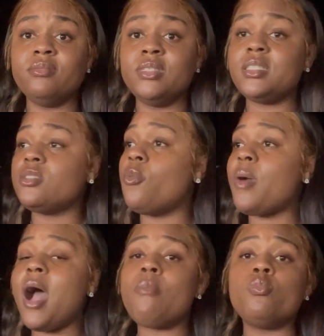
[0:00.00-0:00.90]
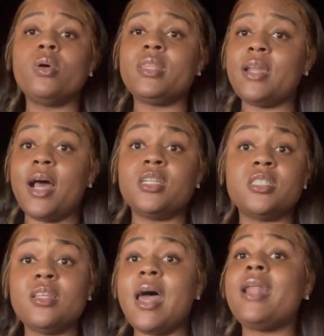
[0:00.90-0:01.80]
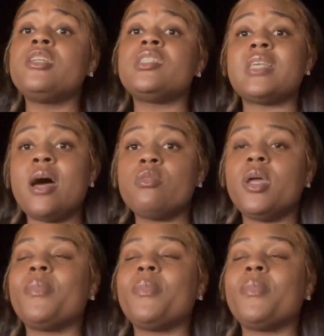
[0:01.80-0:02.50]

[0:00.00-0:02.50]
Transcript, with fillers: It's no problem with the knowledge. The knowledge is out there,